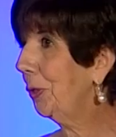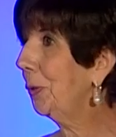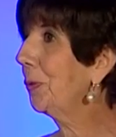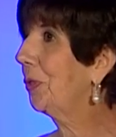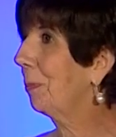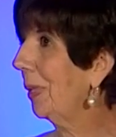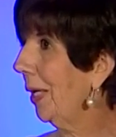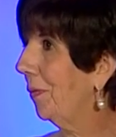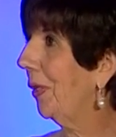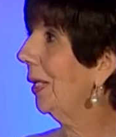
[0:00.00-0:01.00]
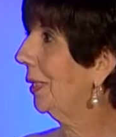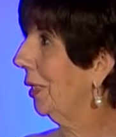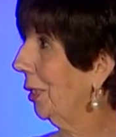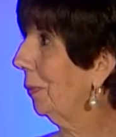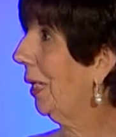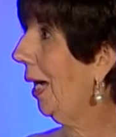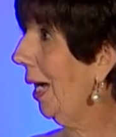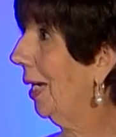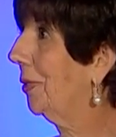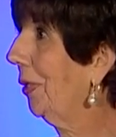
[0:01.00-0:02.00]
2, Samantha and Hillary
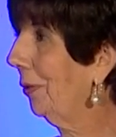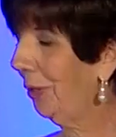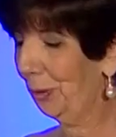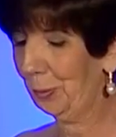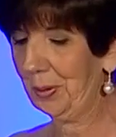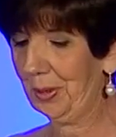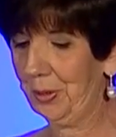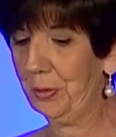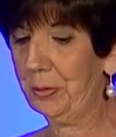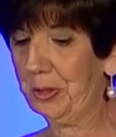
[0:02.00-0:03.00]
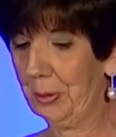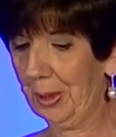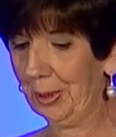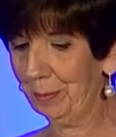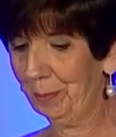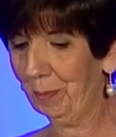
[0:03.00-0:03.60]
Haas, are here with us tonight.